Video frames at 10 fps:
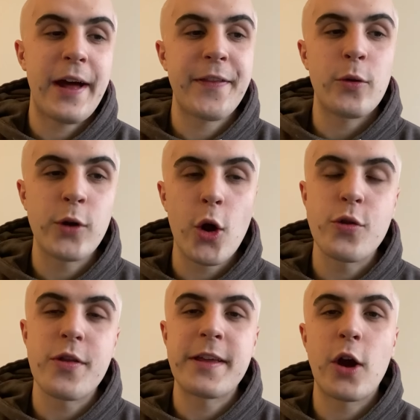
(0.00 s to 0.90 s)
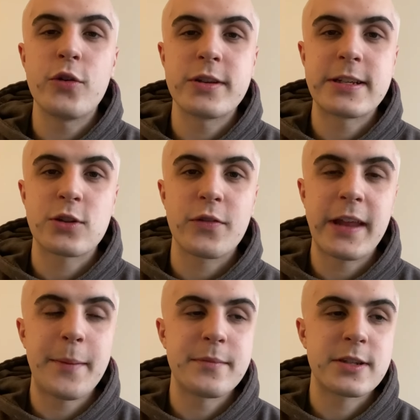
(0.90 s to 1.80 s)
and they'll know that the onus is on
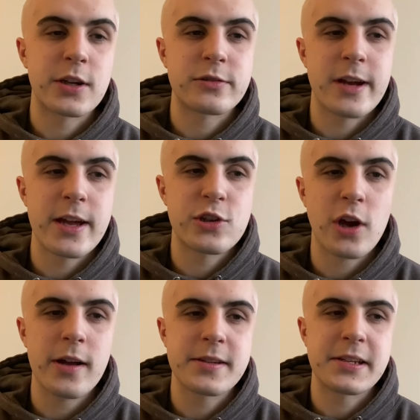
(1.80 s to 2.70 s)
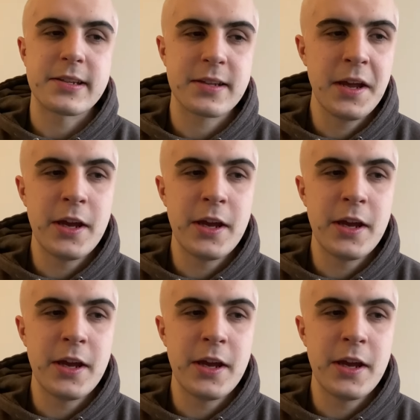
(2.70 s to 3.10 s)
them to create chances,